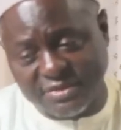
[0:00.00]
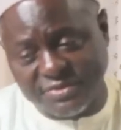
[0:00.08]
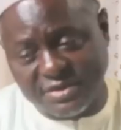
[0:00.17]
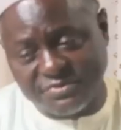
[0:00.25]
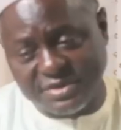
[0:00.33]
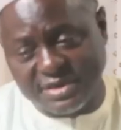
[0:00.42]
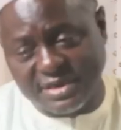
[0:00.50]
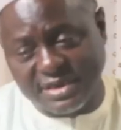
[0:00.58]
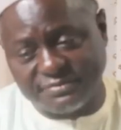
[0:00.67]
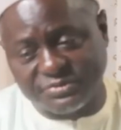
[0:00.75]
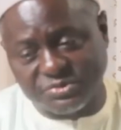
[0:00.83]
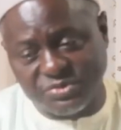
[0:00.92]
When we
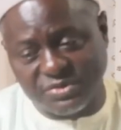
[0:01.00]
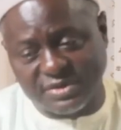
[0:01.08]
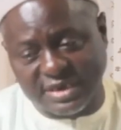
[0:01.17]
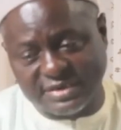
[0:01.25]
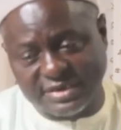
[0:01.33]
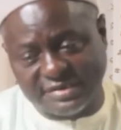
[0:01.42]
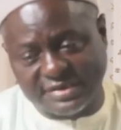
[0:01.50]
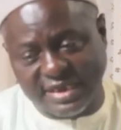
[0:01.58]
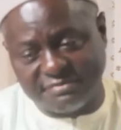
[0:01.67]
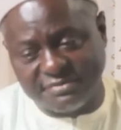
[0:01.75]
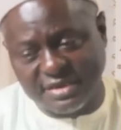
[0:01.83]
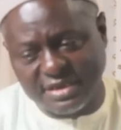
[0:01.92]
left school at that
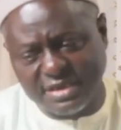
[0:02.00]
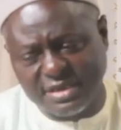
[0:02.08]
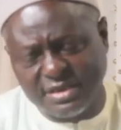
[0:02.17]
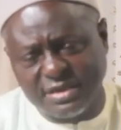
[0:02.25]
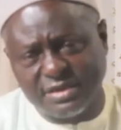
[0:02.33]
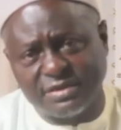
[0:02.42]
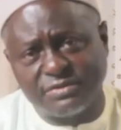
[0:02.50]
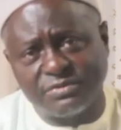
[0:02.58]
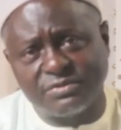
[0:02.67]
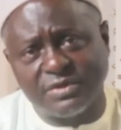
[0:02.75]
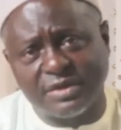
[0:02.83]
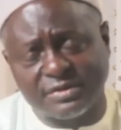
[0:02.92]
time,
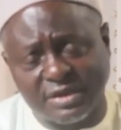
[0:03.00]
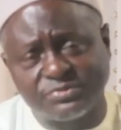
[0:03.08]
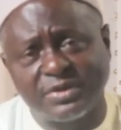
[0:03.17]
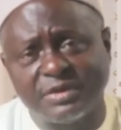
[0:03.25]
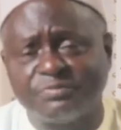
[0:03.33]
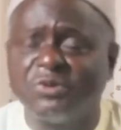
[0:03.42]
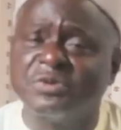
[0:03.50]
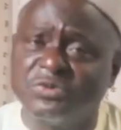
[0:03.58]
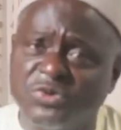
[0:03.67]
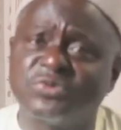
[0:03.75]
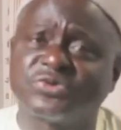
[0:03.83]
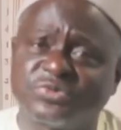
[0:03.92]
actually public
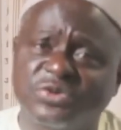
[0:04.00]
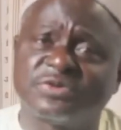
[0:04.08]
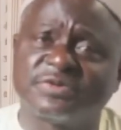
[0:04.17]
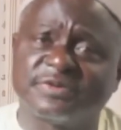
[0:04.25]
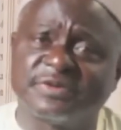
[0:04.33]
work was not